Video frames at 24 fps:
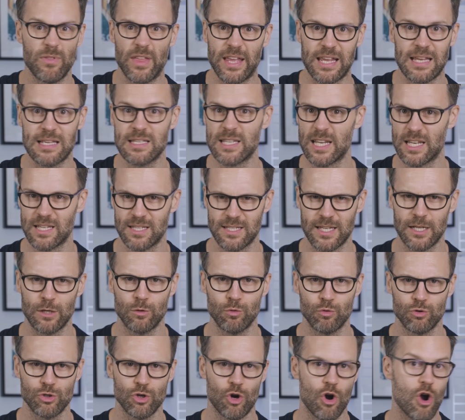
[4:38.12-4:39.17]
things in a
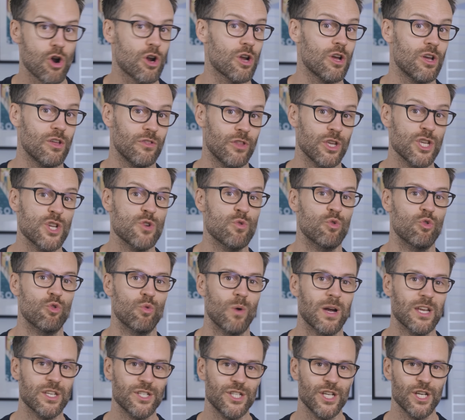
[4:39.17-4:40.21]
single doc that you
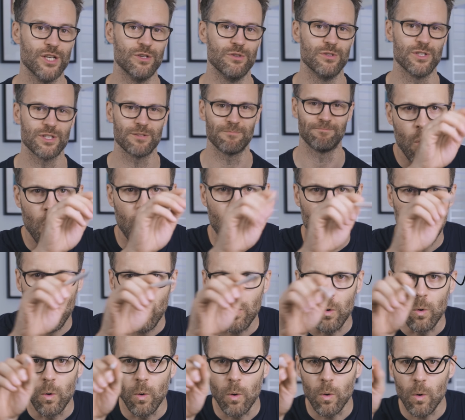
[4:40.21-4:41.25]
always use.
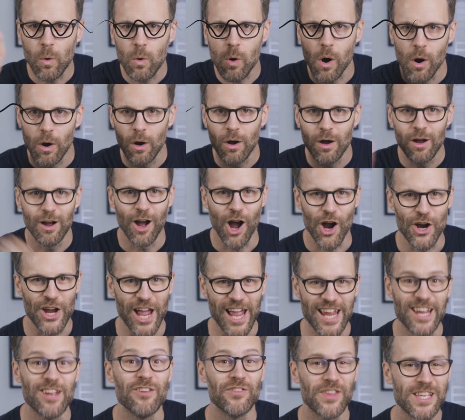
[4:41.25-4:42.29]

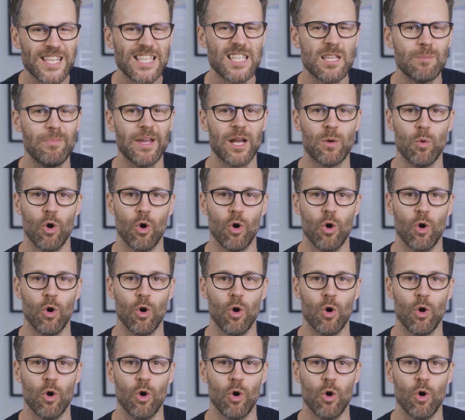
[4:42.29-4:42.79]
Okay, this is a big